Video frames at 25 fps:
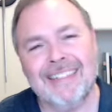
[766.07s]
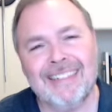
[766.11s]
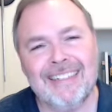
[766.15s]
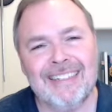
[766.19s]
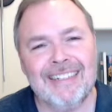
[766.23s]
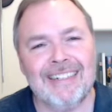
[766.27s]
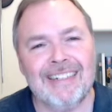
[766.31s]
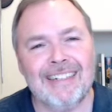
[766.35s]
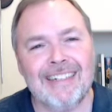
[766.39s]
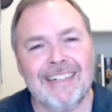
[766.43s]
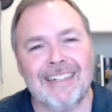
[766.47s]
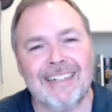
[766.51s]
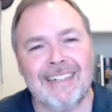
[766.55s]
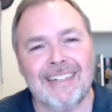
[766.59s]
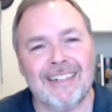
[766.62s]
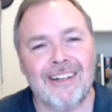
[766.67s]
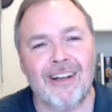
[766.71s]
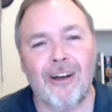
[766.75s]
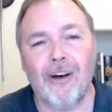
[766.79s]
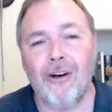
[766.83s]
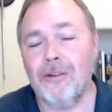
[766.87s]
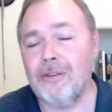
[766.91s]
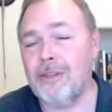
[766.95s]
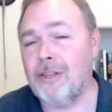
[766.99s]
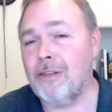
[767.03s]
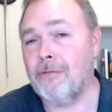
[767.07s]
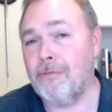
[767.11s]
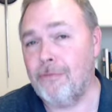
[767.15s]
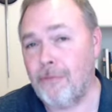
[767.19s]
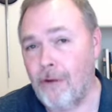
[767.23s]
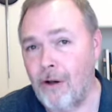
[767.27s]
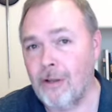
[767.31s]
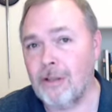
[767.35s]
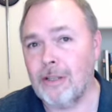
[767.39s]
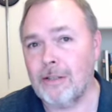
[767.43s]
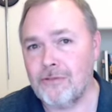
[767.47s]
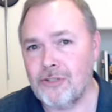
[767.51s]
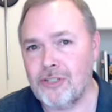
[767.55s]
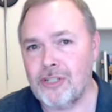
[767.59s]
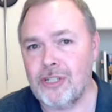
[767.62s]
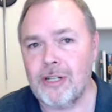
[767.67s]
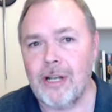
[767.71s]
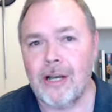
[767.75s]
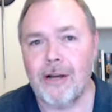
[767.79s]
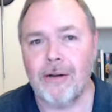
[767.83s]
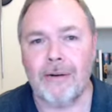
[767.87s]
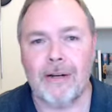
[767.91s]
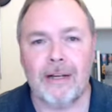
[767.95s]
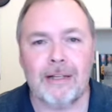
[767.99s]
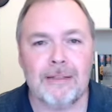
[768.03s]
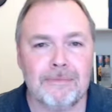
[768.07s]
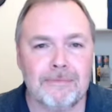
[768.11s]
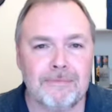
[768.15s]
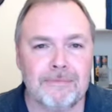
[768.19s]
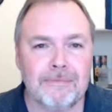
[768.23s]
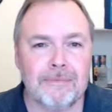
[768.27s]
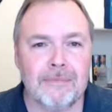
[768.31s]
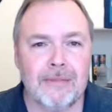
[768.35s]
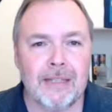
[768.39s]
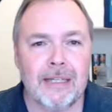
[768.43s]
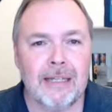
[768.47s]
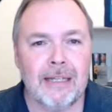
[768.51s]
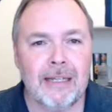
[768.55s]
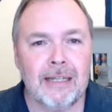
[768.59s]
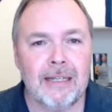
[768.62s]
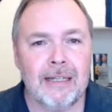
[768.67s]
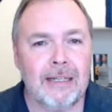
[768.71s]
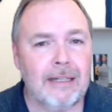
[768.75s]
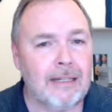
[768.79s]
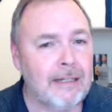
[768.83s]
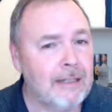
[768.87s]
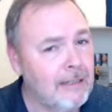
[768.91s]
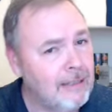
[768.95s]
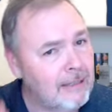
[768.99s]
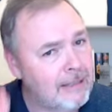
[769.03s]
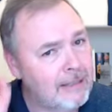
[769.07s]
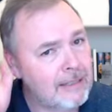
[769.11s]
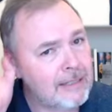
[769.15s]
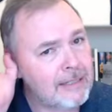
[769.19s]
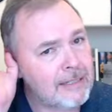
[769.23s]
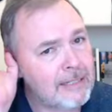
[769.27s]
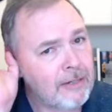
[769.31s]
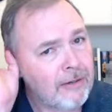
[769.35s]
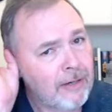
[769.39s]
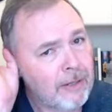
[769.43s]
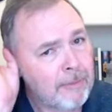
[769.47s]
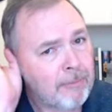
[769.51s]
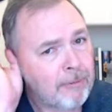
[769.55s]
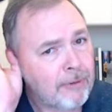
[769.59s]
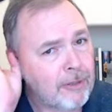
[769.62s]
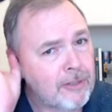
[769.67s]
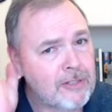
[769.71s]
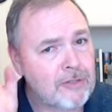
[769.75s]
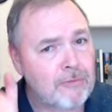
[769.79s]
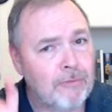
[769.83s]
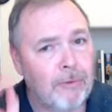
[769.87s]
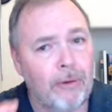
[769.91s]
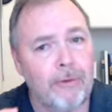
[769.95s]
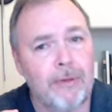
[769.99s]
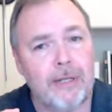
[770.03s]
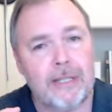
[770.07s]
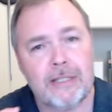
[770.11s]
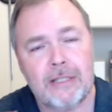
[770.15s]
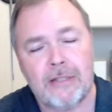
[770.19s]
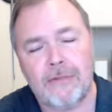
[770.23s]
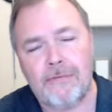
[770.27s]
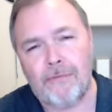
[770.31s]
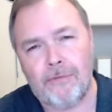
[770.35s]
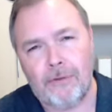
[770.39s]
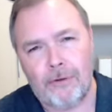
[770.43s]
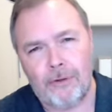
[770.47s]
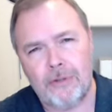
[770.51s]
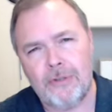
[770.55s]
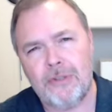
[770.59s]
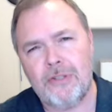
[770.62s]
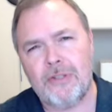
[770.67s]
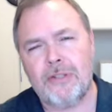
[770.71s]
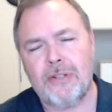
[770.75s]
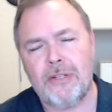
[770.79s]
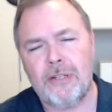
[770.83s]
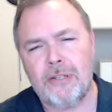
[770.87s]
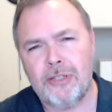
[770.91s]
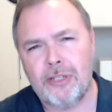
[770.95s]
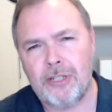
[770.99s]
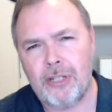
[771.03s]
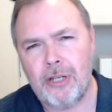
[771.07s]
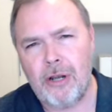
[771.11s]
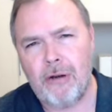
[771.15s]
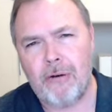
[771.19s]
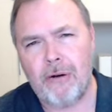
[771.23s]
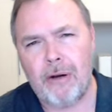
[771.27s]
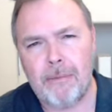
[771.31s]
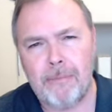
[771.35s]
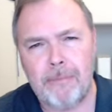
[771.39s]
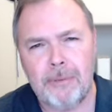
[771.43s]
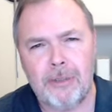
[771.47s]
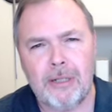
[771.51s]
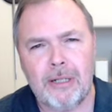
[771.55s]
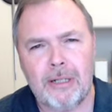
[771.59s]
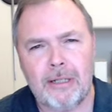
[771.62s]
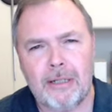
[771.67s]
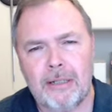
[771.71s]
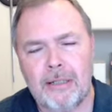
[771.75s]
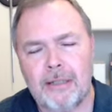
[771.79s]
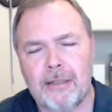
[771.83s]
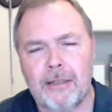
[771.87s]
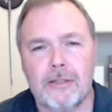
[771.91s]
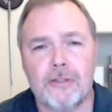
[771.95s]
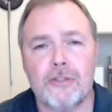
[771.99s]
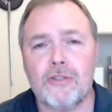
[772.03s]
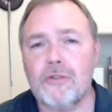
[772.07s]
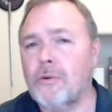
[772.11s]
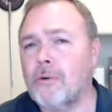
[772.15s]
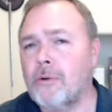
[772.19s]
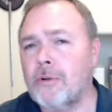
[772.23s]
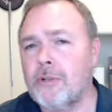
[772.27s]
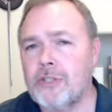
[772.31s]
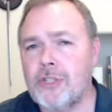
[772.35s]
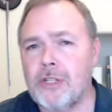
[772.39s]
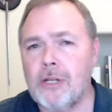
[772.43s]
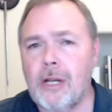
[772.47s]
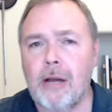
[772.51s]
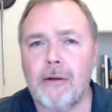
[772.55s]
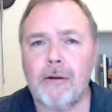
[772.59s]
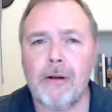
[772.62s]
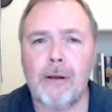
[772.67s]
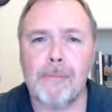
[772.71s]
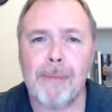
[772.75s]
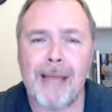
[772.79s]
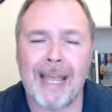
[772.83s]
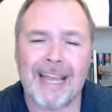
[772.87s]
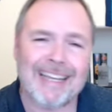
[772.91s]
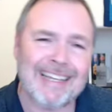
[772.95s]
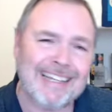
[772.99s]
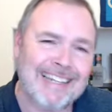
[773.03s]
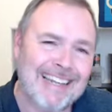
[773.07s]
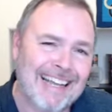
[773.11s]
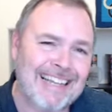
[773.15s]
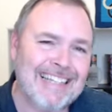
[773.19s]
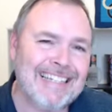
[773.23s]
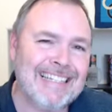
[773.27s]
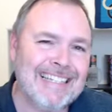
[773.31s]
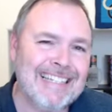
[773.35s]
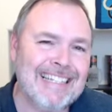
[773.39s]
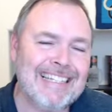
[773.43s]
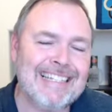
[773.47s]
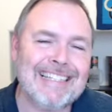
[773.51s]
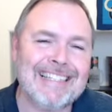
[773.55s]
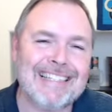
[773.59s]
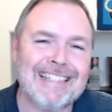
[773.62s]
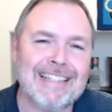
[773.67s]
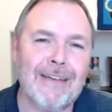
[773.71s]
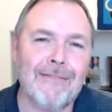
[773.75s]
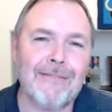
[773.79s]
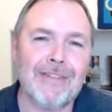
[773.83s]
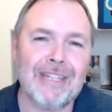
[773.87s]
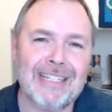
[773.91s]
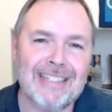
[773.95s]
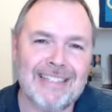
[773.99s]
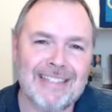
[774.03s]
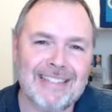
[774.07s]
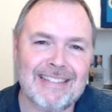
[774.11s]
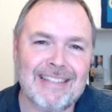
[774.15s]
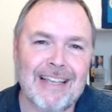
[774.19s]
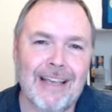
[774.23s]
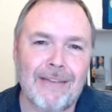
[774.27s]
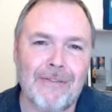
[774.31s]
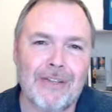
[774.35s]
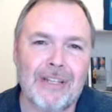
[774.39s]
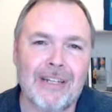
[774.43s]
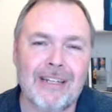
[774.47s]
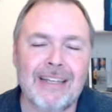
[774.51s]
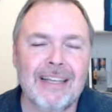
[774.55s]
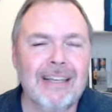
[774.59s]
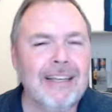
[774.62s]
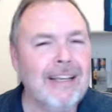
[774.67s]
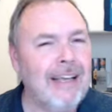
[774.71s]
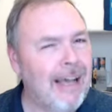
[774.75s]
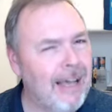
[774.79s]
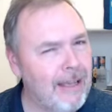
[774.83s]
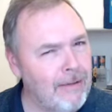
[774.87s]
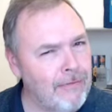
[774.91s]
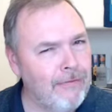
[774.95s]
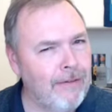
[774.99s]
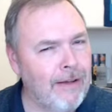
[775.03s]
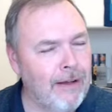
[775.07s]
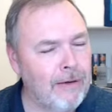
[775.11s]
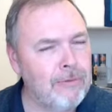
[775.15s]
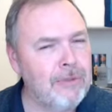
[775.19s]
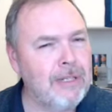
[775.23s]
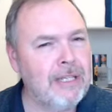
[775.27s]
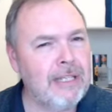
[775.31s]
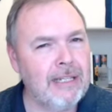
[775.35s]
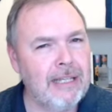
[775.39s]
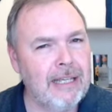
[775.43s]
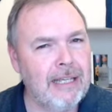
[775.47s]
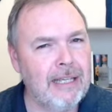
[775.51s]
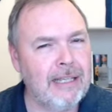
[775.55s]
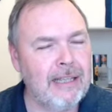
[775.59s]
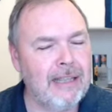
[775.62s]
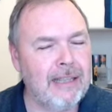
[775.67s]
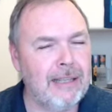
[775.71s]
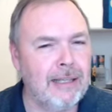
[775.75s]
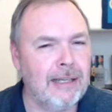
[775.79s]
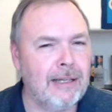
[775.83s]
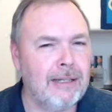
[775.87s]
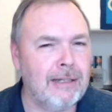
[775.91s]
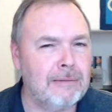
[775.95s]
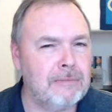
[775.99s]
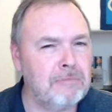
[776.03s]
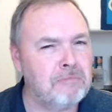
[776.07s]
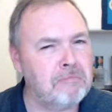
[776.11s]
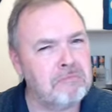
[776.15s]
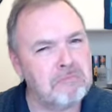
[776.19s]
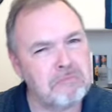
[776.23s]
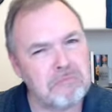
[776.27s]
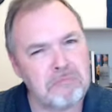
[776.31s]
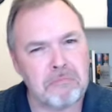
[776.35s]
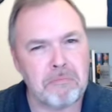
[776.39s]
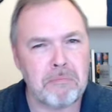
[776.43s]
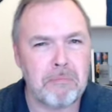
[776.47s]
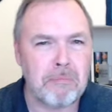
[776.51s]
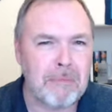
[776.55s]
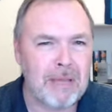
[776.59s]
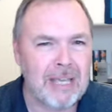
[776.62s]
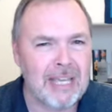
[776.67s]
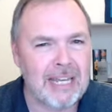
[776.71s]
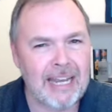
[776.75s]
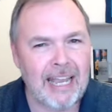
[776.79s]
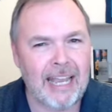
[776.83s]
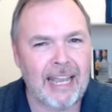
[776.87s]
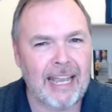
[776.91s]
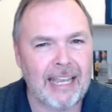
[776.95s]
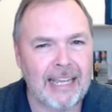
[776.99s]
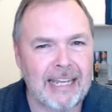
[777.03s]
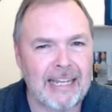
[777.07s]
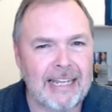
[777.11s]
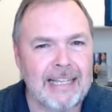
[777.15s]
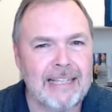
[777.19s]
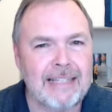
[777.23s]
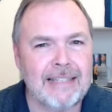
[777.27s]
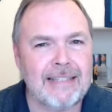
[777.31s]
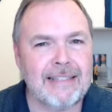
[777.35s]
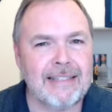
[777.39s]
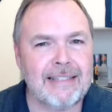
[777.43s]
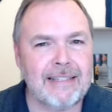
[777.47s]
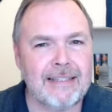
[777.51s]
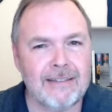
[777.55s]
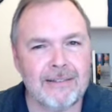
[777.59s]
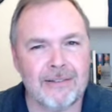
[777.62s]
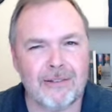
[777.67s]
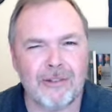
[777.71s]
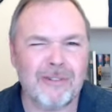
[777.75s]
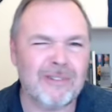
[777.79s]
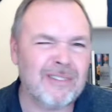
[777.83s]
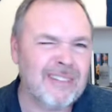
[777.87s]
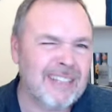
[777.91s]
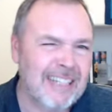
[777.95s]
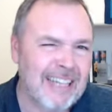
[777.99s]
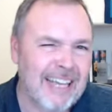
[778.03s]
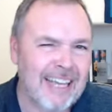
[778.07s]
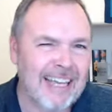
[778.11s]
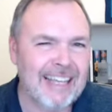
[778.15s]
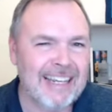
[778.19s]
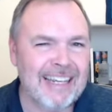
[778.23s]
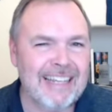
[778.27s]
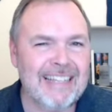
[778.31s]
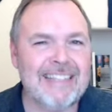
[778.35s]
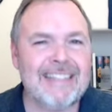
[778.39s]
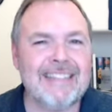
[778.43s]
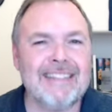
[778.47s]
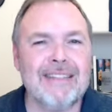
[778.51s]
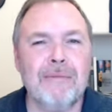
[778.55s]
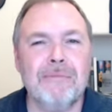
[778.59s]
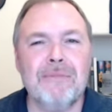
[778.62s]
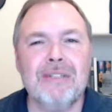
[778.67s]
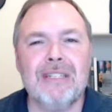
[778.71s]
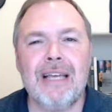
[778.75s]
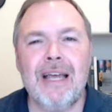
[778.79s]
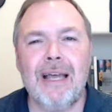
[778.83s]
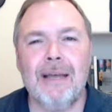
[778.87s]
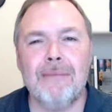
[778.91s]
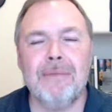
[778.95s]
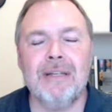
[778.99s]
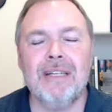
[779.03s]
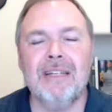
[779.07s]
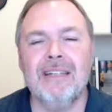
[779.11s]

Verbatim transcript: uh, called The Fall of Shannara. Terry Brooks wrote his first Shannara book, The Sword of Shannara, back in 1977. I found it in the mid 80s, early 80s sometime,